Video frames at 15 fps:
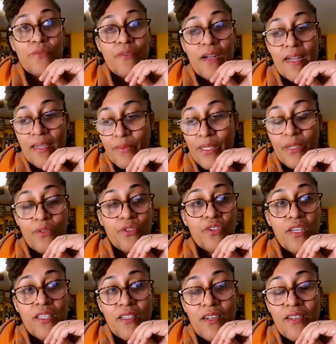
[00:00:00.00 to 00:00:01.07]
right. We don't
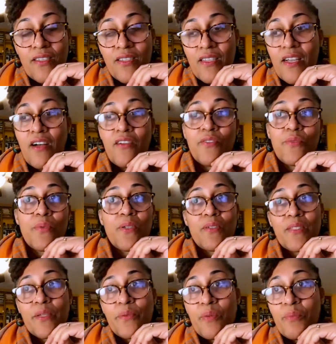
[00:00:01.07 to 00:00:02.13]
trust ourselves. We don't
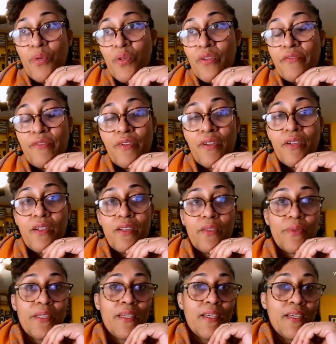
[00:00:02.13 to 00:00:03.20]
think we're beautiful.
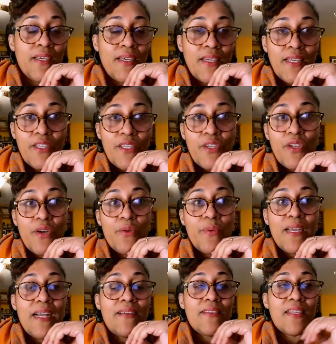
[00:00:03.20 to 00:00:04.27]
We
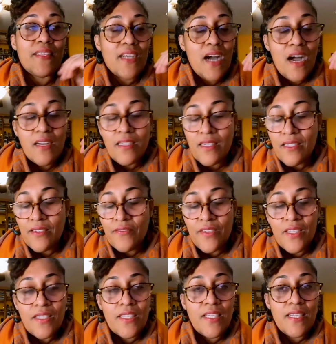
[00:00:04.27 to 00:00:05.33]
have the cognitive
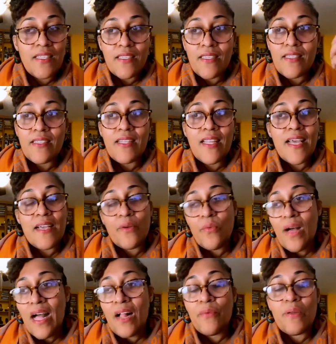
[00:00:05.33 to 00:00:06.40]
dissonance. It's like,
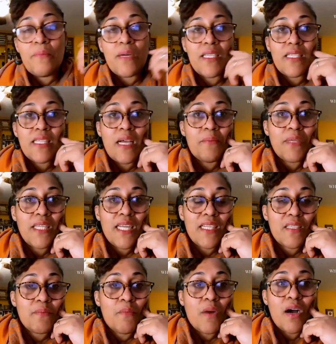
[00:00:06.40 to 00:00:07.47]
well, we must not be that
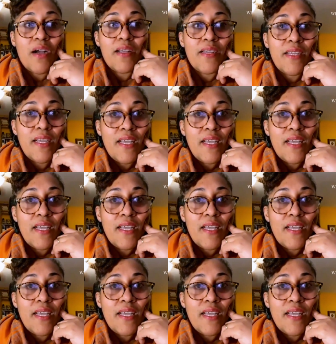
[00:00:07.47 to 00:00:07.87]
smart.